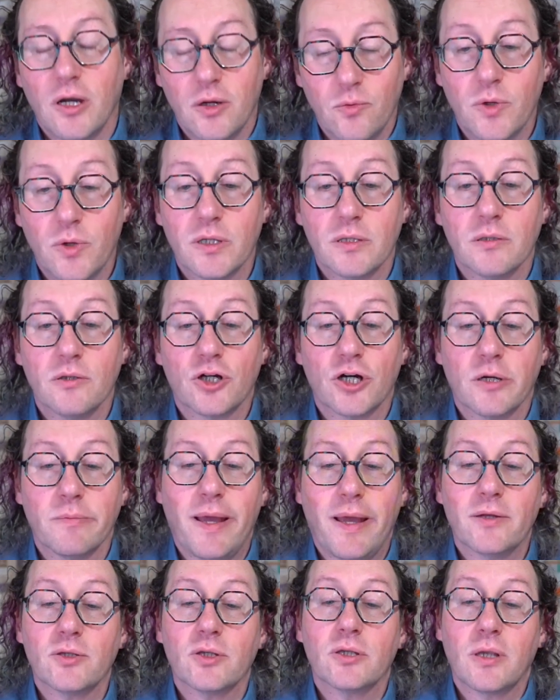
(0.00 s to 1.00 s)
We can learn
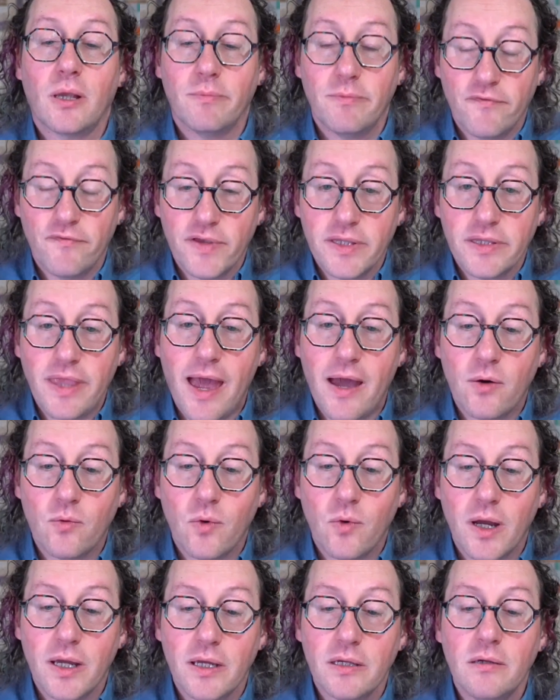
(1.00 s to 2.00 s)
about some of it that
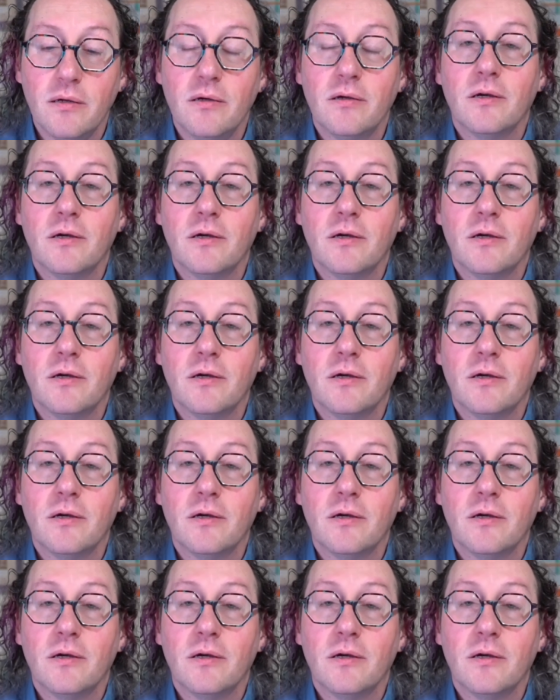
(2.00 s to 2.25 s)
way.